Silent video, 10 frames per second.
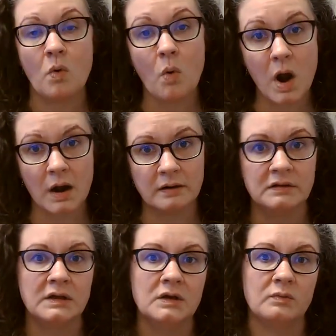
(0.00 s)

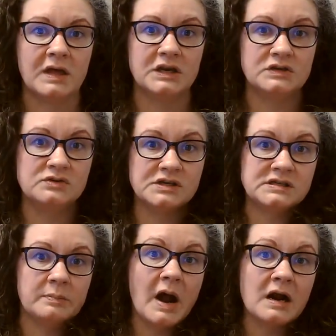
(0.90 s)
or we could do
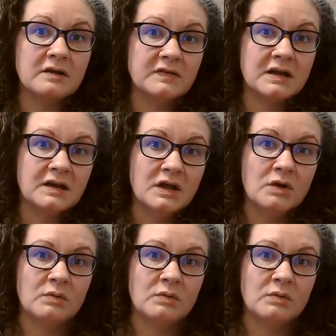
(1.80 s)
just a part of it,